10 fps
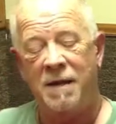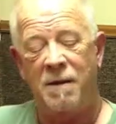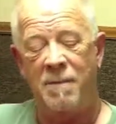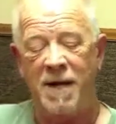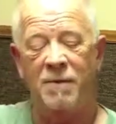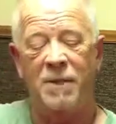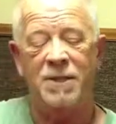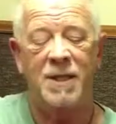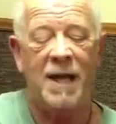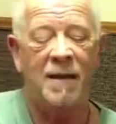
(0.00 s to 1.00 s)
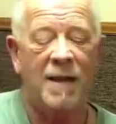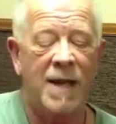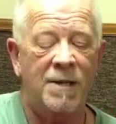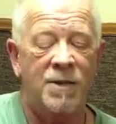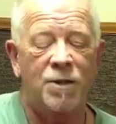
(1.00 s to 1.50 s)
The main reason I
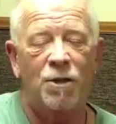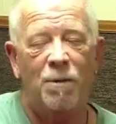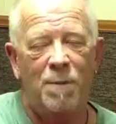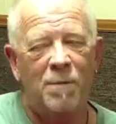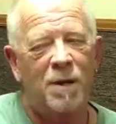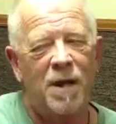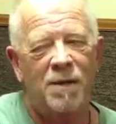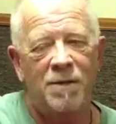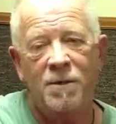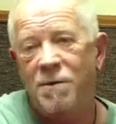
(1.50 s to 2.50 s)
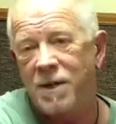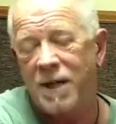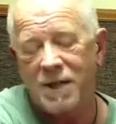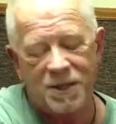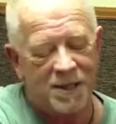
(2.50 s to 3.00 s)
like to show people how to do
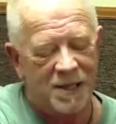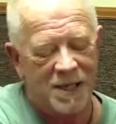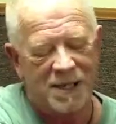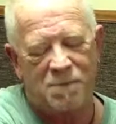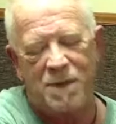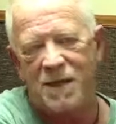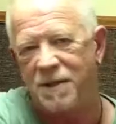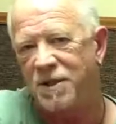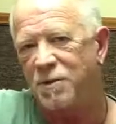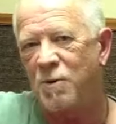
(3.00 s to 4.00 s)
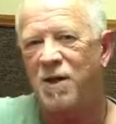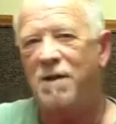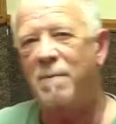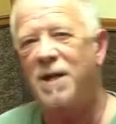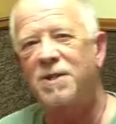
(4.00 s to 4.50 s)
this is because it's one of
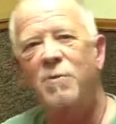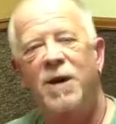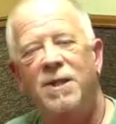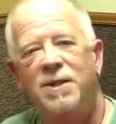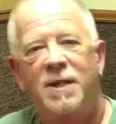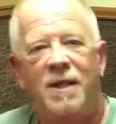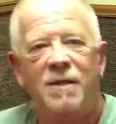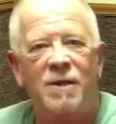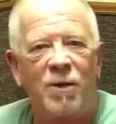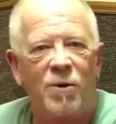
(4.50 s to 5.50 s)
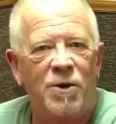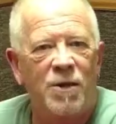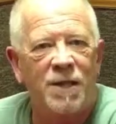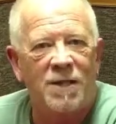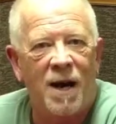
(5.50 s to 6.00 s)
the best ways to get to know
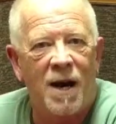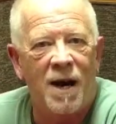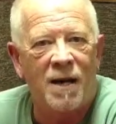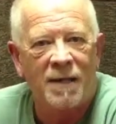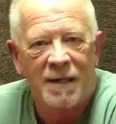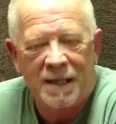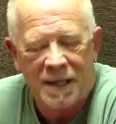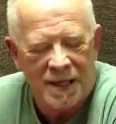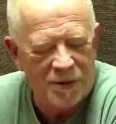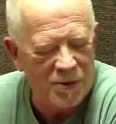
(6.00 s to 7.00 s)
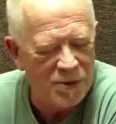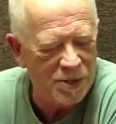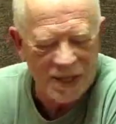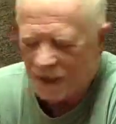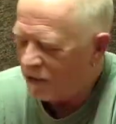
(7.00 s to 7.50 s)
your guitar. I know you
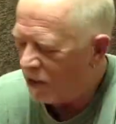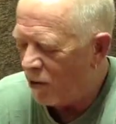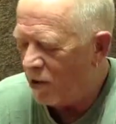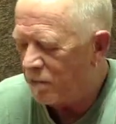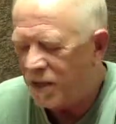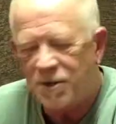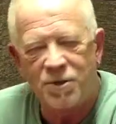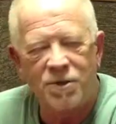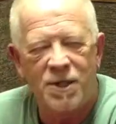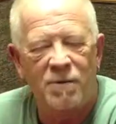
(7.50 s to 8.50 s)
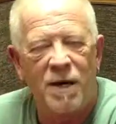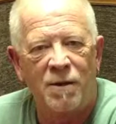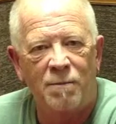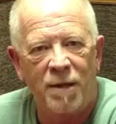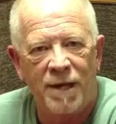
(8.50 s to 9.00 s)
think you know it because you sit
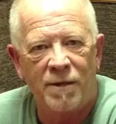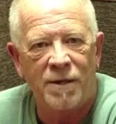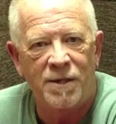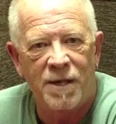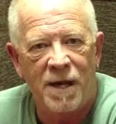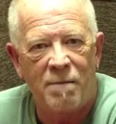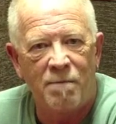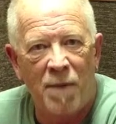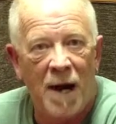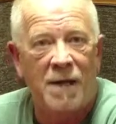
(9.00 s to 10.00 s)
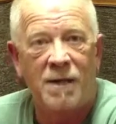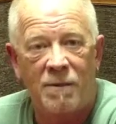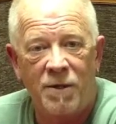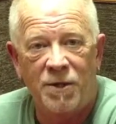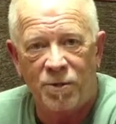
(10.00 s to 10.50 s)
around and play it all the time, but
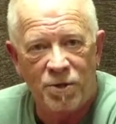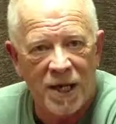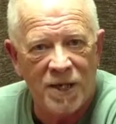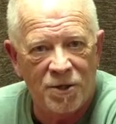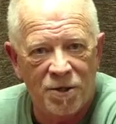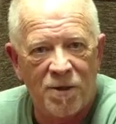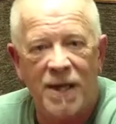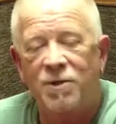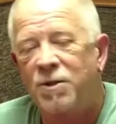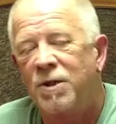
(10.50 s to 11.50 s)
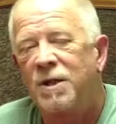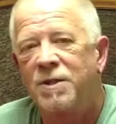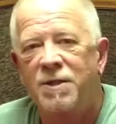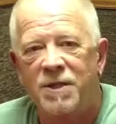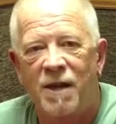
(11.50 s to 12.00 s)
when you change strings, you're going to
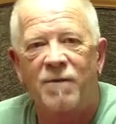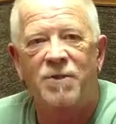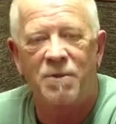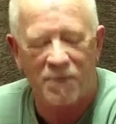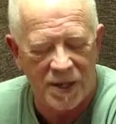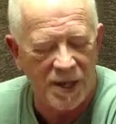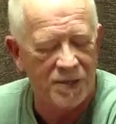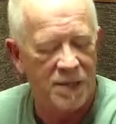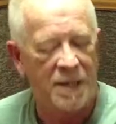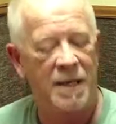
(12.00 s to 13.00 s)
discover some things.